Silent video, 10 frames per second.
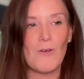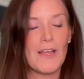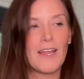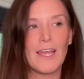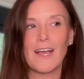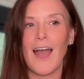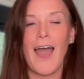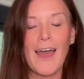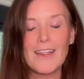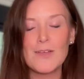when like
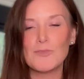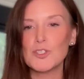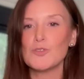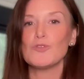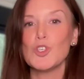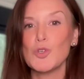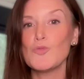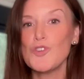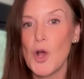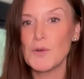out of the blue, you
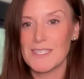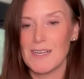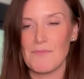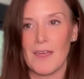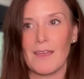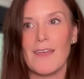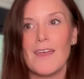know something.